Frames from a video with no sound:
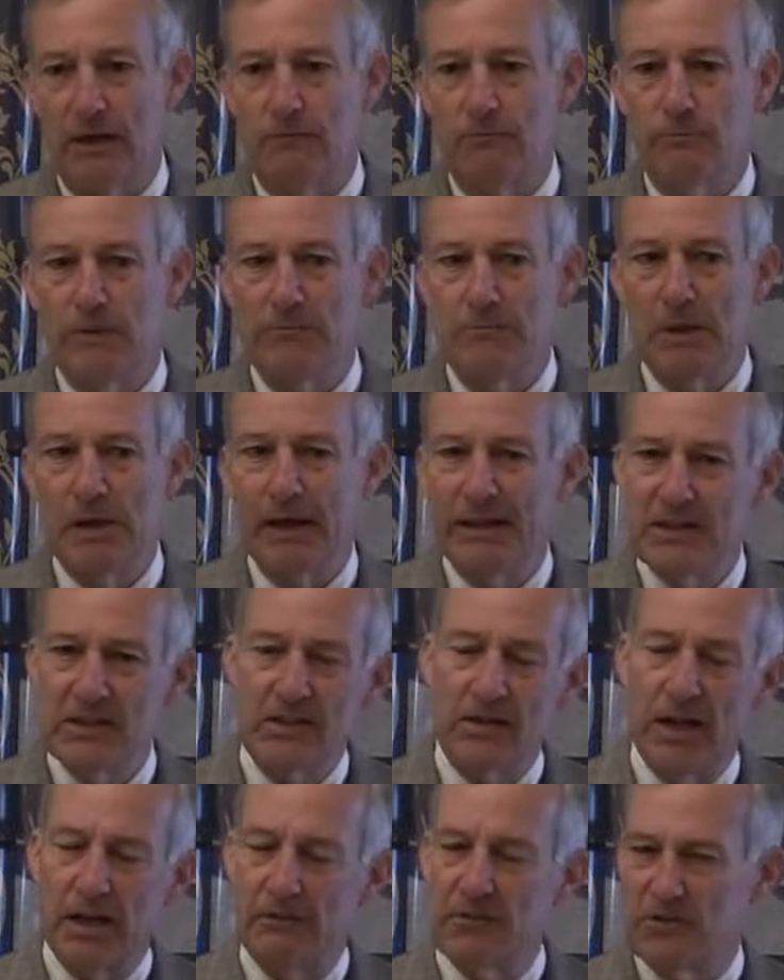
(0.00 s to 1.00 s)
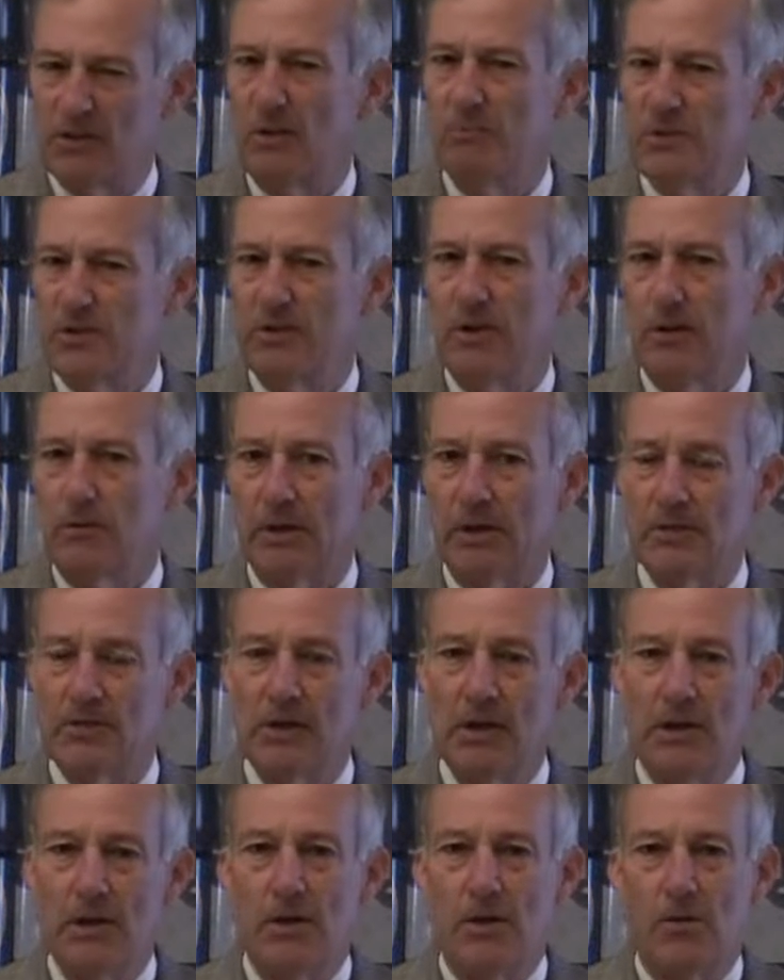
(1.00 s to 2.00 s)
we've begun this kind of sub-series
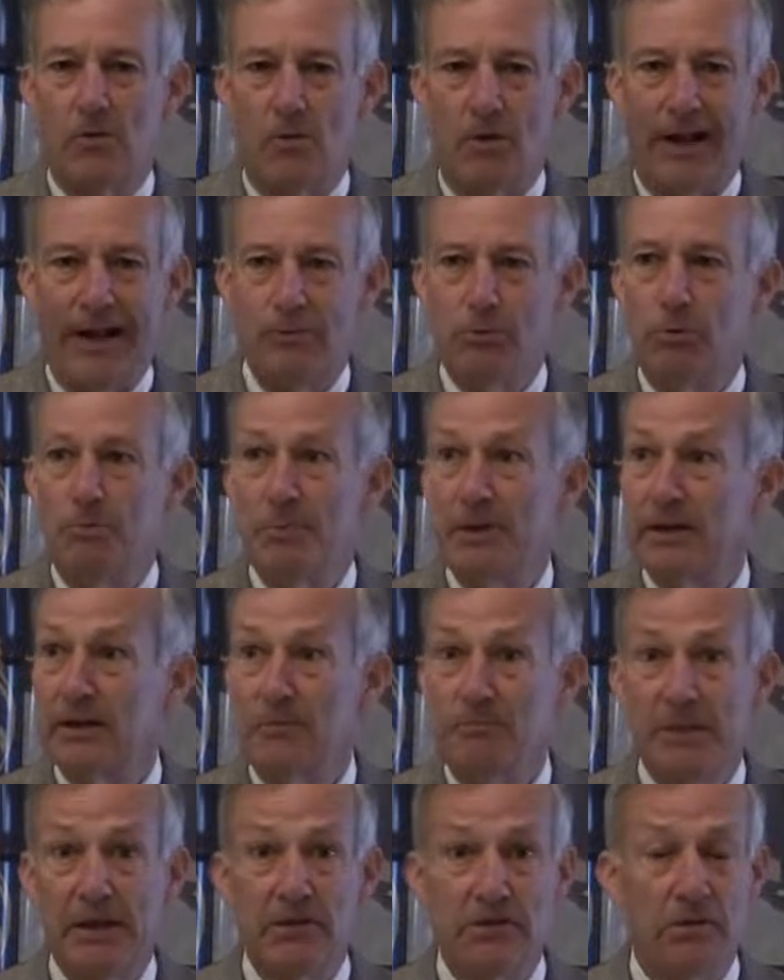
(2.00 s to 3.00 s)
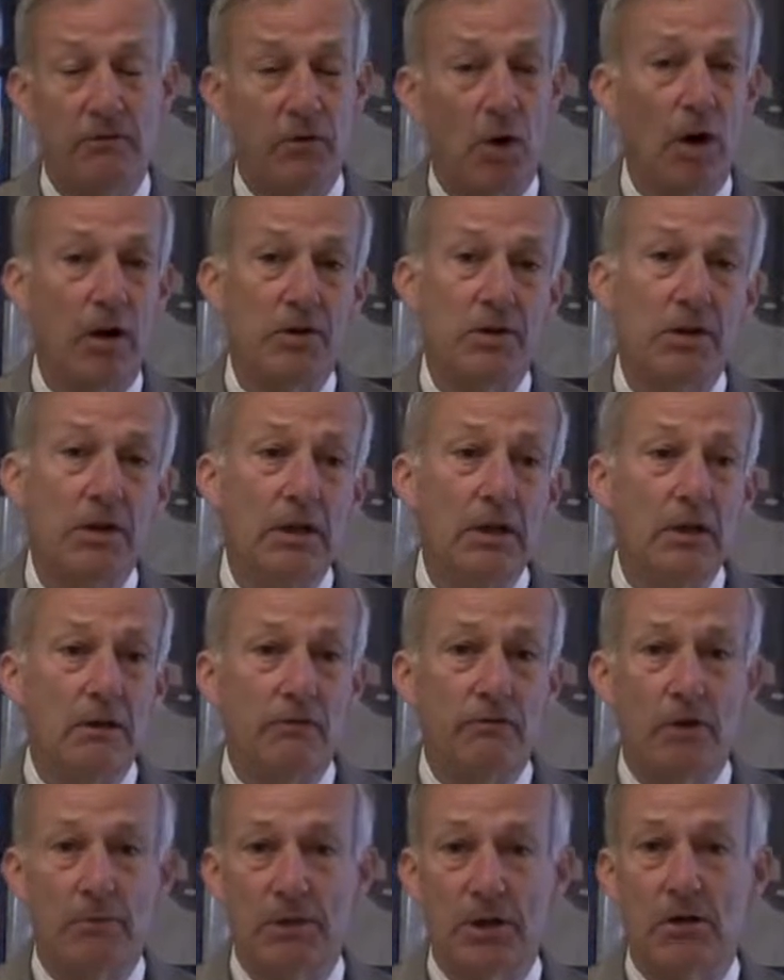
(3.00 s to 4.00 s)
where I will pick a piece of art
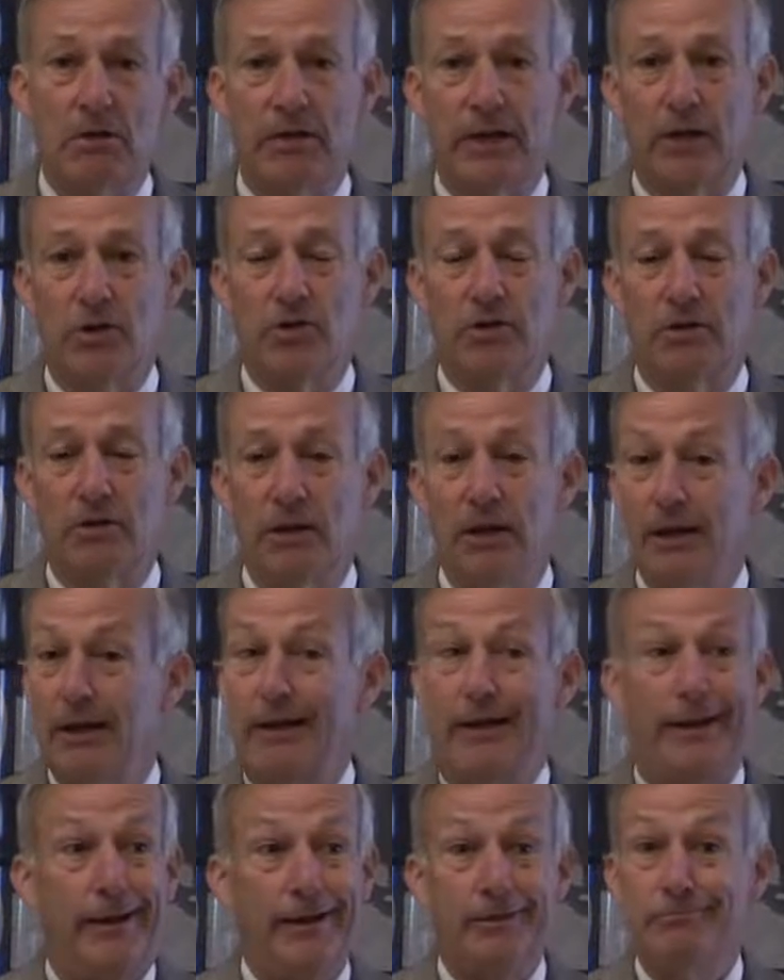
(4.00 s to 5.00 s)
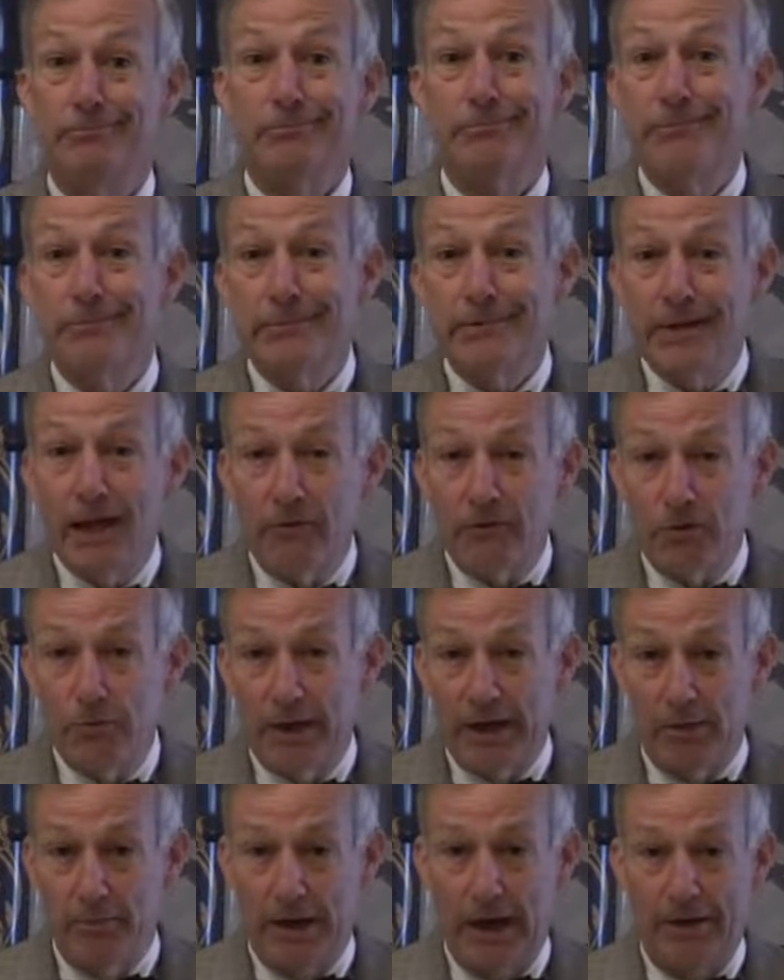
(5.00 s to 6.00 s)
from the collection and tell
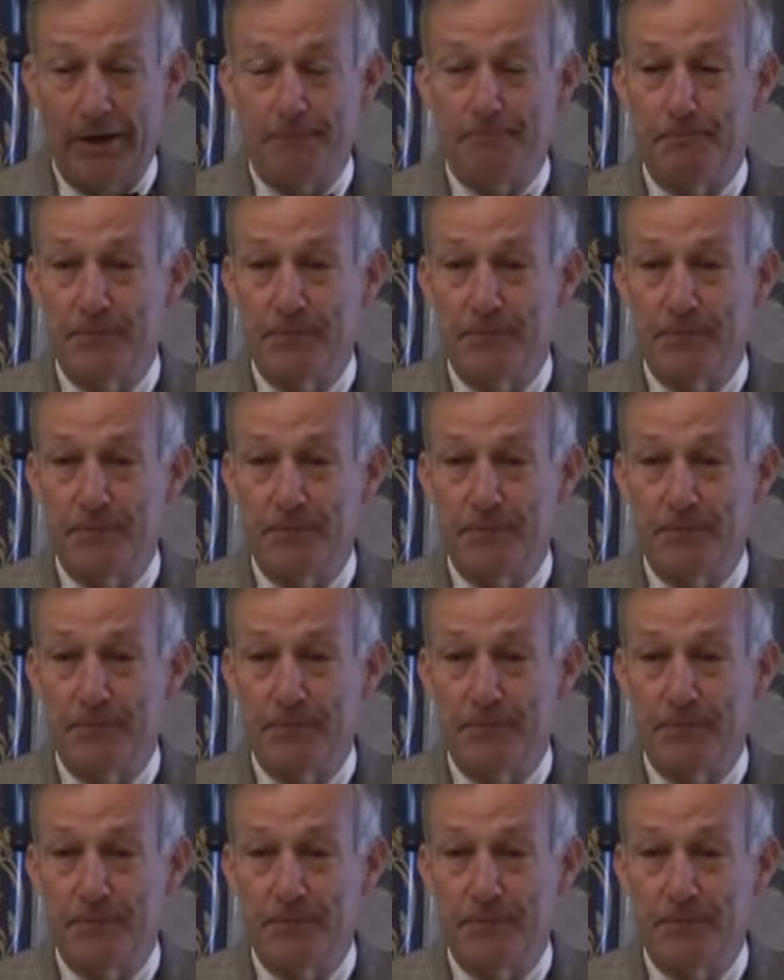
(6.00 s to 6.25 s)
everybody about it.